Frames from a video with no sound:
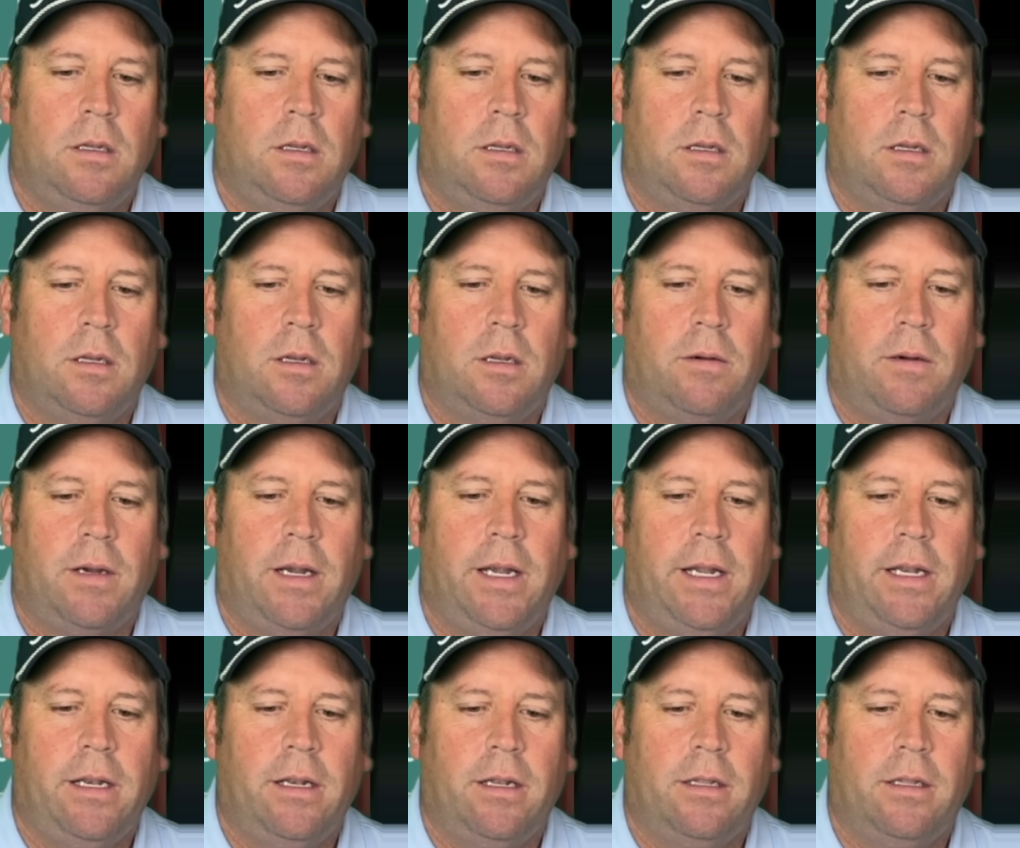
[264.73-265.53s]
All
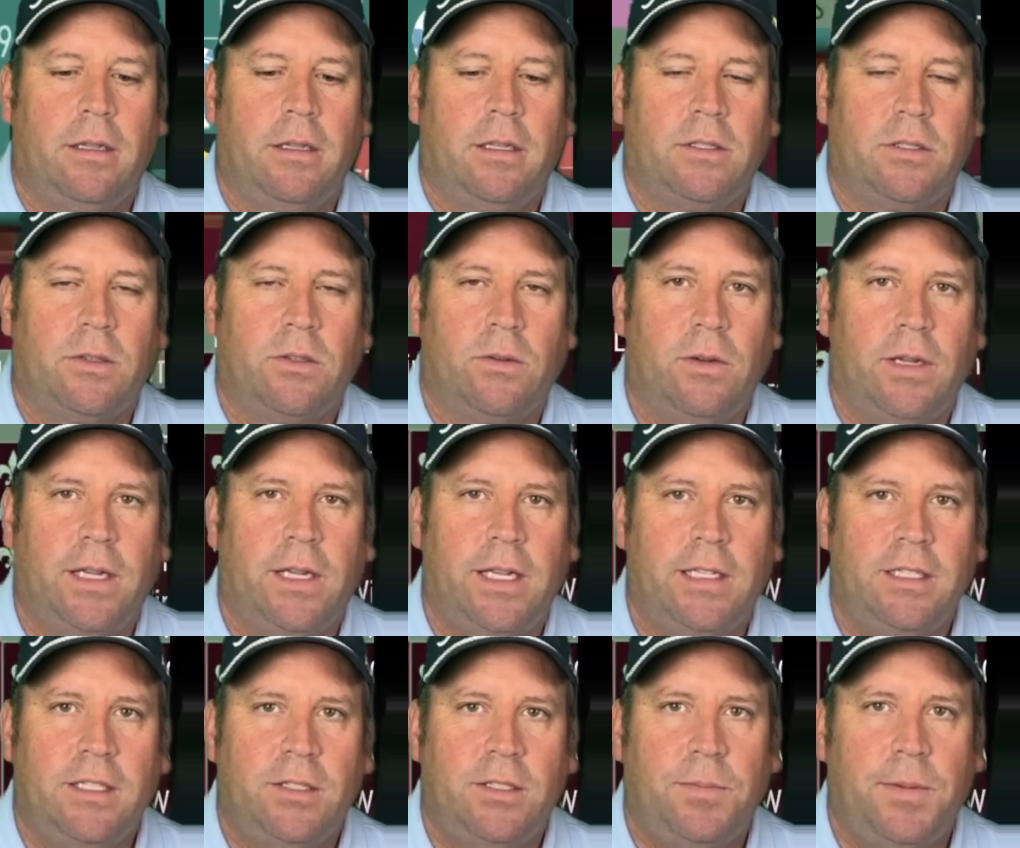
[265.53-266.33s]
right, let's go
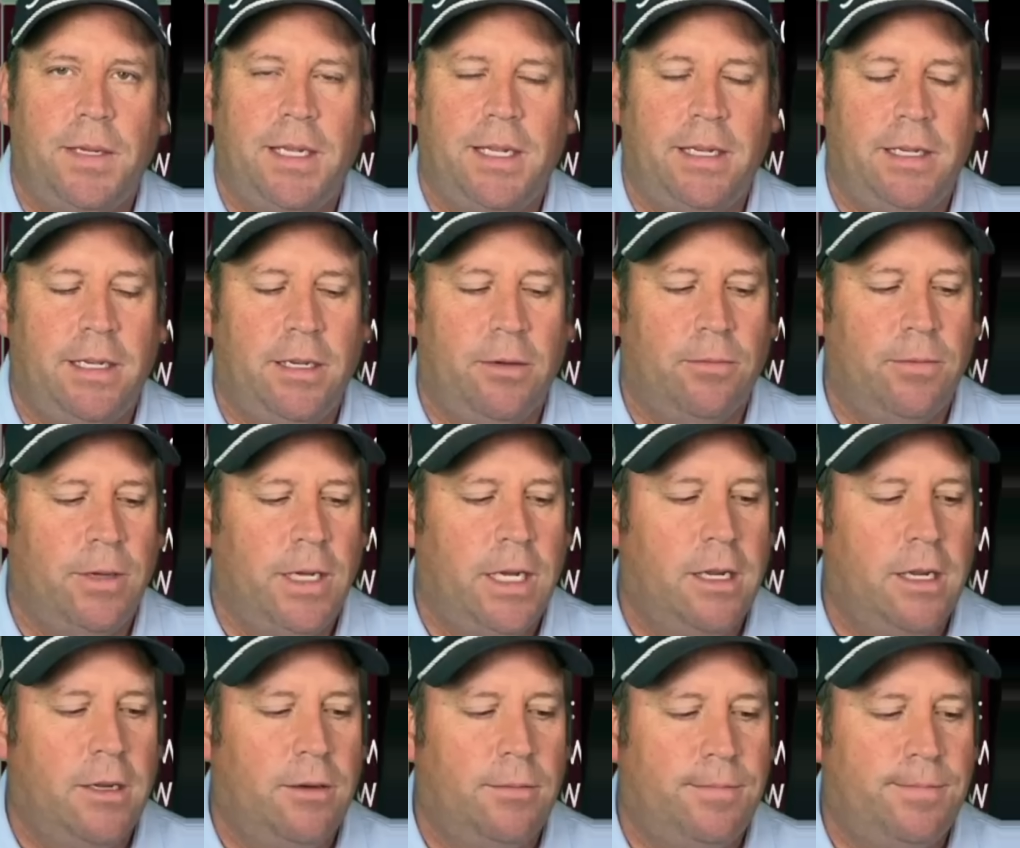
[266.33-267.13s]
ahead and spin. Here we
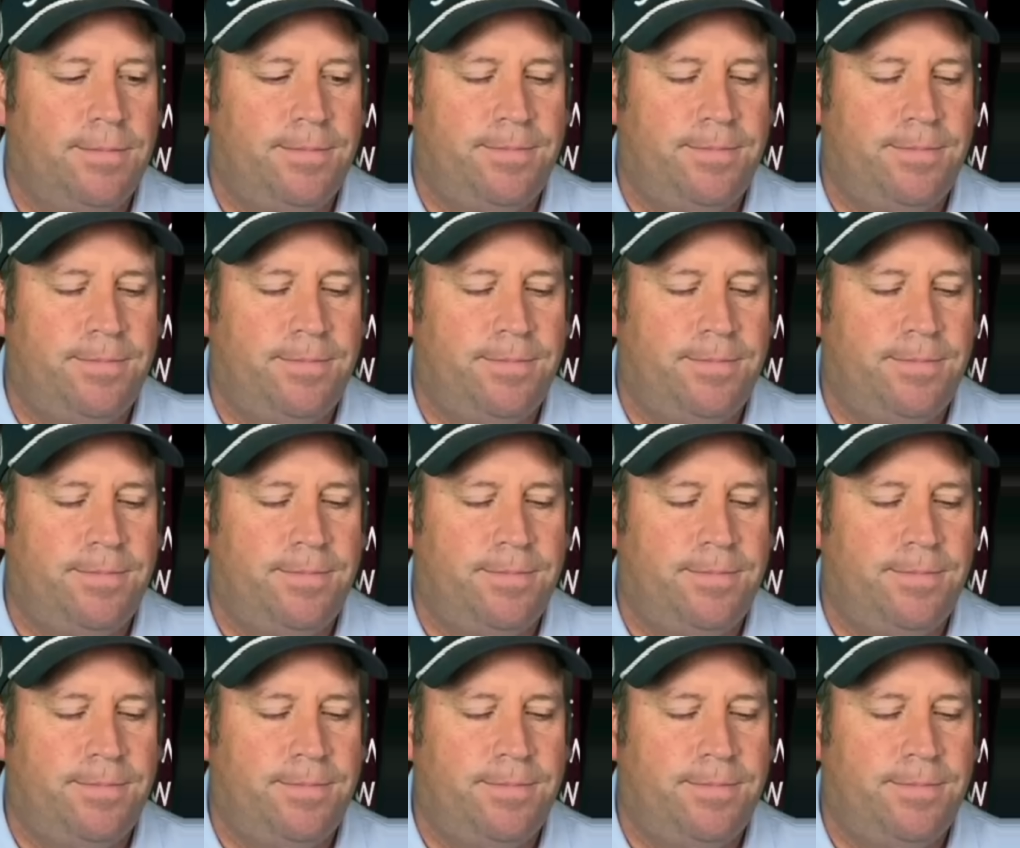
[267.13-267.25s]
go.